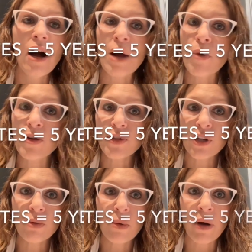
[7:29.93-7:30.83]
I'm also
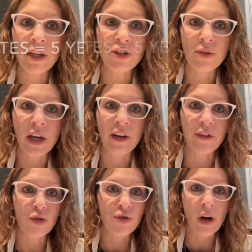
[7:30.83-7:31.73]
going to remind you that if
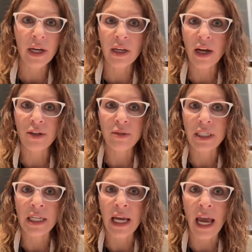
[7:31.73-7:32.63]
you're trying an
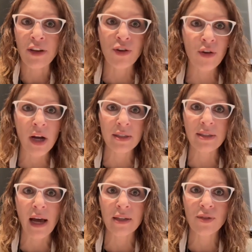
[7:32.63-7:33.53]
IUD and you're not
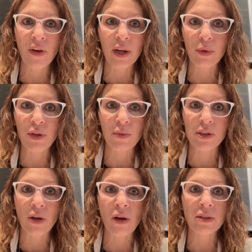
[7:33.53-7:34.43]
satisfied with the
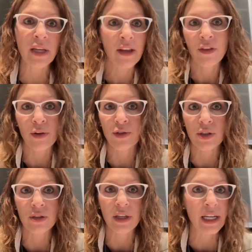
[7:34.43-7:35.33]
result and
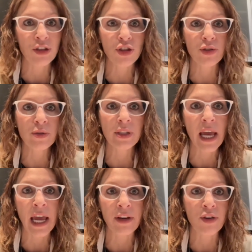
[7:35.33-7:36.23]
there's issues
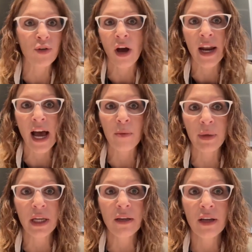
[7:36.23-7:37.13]
and you're not
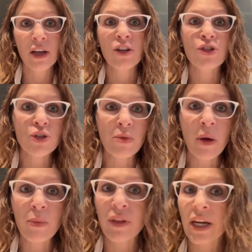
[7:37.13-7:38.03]
happy, just
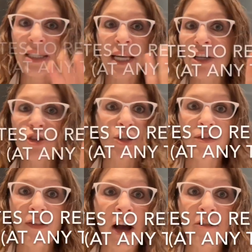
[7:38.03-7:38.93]
remember that it takes
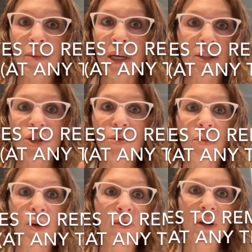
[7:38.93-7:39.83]
just 5 minutes to
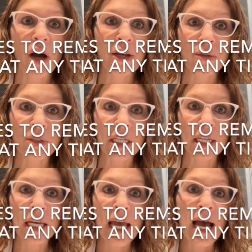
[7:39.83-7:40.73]
remove an
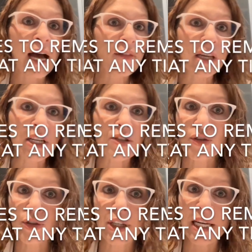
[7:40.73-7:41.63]
IUD. Having it
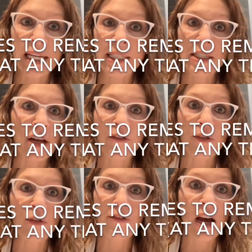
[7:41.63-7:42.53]
inserted isn't a
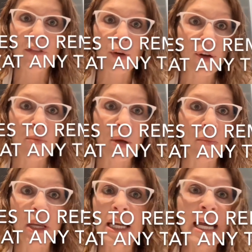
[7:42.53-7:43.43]
full 5-year
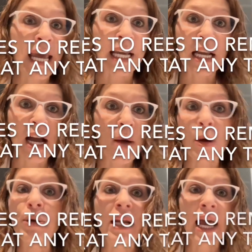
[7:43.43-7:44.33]
commitment. It can come
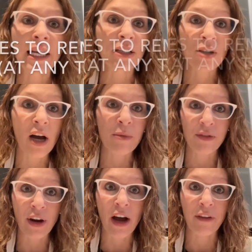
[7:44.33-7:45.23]
out at any time
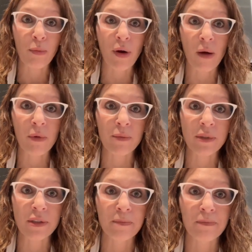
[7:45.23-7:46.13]
if you're having
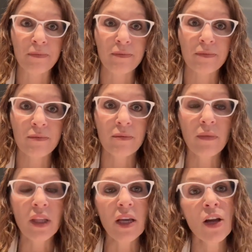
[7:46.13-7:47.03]
problems.
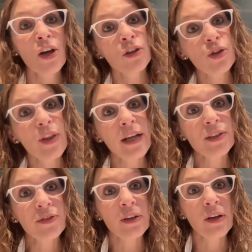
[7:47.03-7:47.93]
So
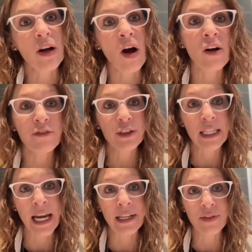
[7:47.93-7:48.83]
that's all for
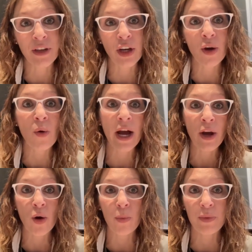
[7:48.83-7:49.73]
today's video. I
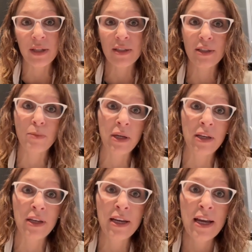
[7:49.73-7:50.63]
hope this has
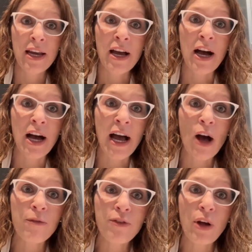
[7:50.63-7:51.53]
been
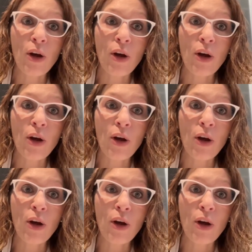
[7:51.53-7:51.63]
helpful.